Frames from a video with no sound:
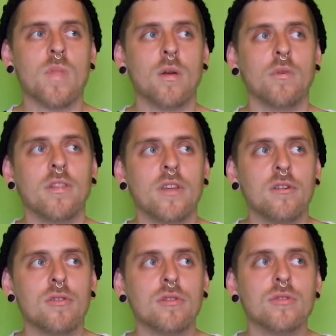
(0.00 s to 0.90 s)
one thing
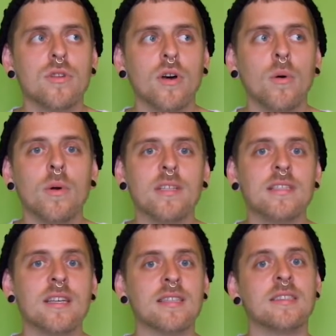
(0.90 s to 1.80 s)
you need to know
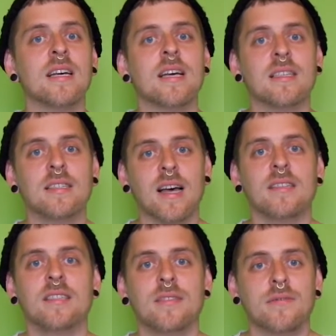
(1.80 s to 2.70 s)
is that
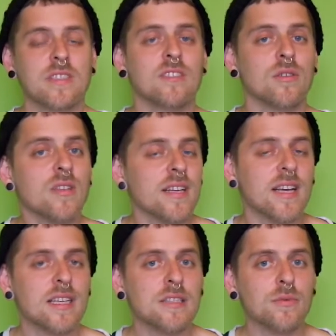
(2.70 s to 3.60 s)
Dative is not a
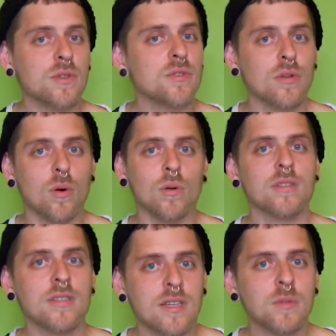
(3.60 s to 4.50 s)
case we use all
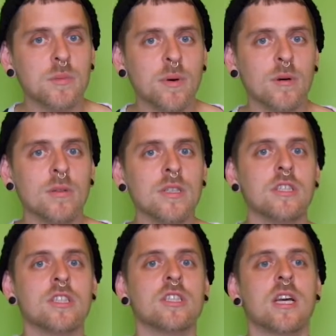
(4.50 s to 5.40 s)
the time in
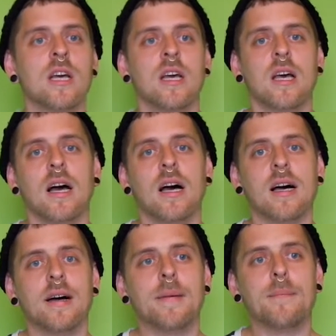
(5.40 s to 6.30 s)
Polish.
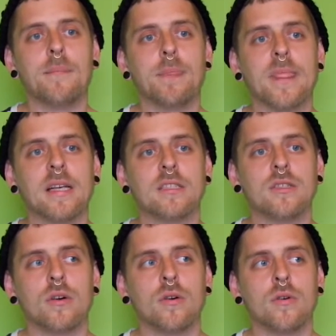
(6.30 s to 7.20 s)

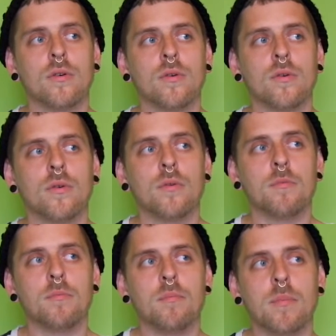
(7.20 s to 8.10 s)

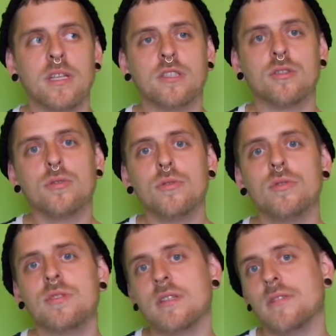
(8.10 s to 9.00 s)
So it's
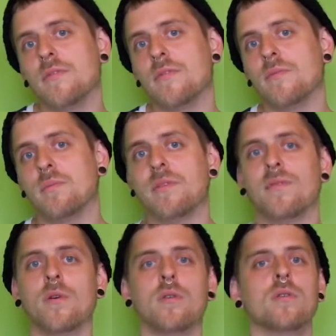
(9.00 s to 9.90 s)
good if
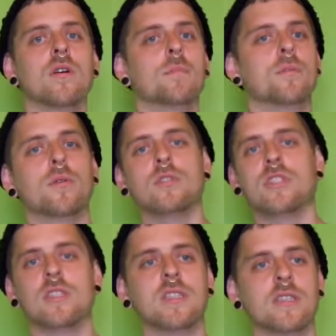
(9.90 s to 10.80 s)
before
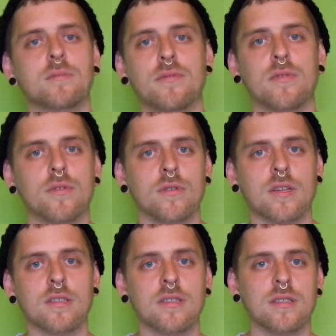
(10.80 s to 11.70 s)
approaching it, before
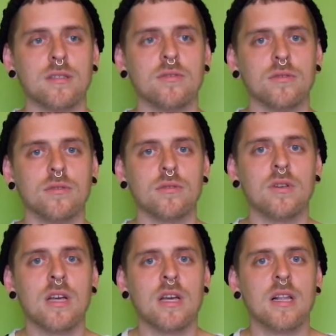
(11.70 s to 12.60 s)
getting
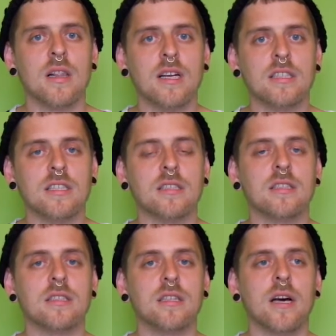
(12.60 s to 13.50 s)
to learn it,
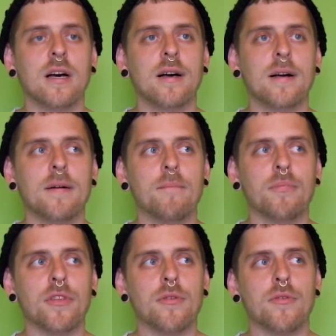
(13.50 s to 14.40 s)

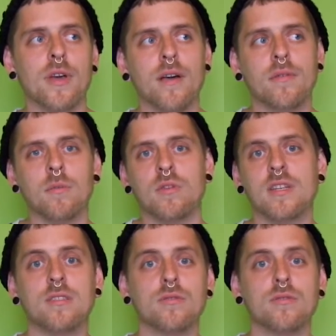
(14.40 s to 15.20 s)
you have a more or less